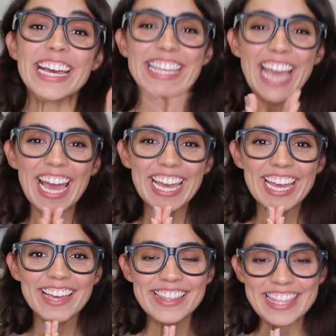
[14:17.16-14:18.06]

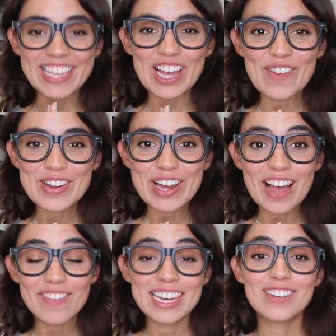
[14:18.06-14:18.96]
Yay! The alarm went
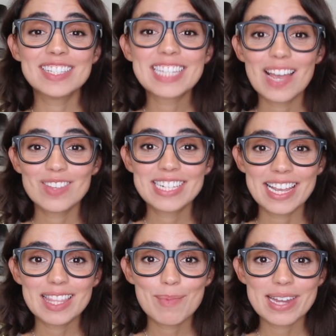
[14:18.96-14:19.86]
off and now it's time to
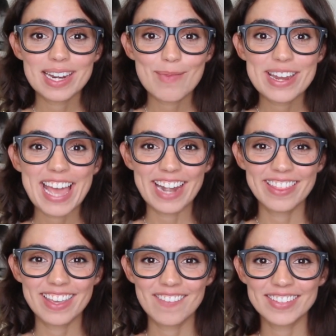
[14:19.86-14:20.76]
take the banana bread out of
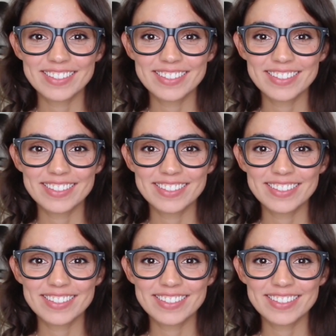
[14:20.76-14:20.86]
the oven.